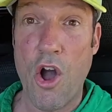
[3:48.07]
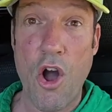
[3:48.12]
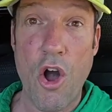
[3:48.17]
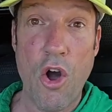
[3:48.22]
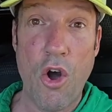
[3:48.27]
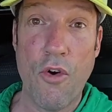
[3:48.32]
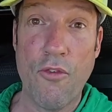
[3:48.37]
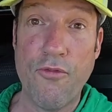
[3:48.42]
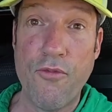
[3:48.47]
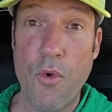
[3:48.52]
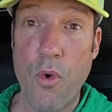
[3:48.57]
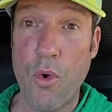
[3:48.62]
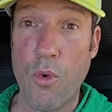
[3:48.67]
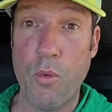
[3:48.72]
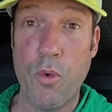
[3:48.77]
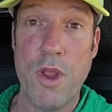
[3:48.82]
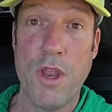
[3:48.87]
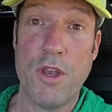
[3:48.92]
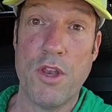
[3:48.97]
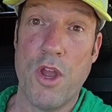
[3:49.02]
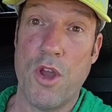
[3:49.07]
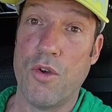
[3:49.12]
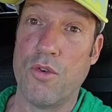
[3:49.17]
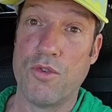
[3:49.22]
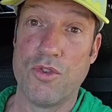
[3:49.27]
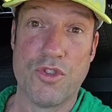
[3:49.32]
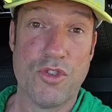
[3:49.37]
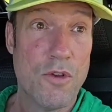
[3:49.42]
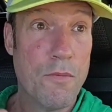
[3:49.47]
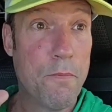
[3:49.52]
all four
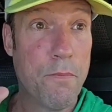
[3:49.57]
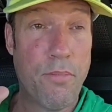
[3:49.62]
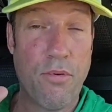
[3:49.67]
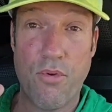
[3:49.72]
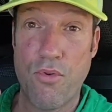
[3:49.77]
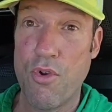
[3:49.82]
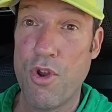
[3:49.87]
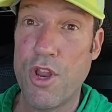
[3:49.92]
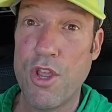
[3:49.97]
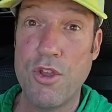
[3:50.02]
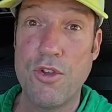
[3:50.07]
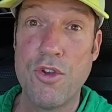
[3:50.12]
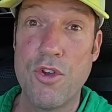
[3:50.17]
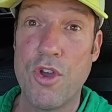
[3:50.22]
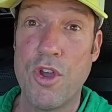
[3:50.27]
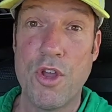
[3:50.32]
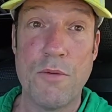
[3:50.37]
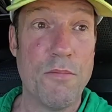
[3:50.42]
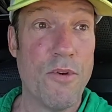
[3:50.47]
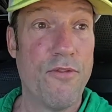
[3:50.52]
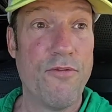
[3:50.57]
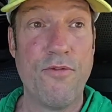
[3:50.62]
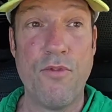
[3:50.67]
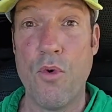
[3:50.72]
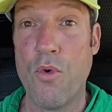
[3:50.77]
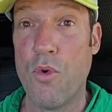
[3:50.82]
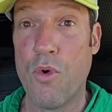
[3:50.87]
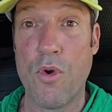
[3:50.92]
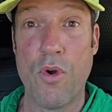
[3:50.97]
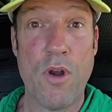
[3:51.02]
windows pretty good
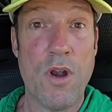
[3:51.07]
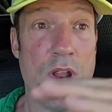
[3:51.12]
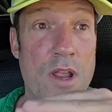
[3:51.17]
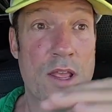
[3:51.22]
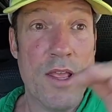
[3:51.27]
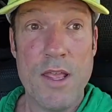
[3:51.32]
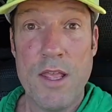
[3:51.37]
before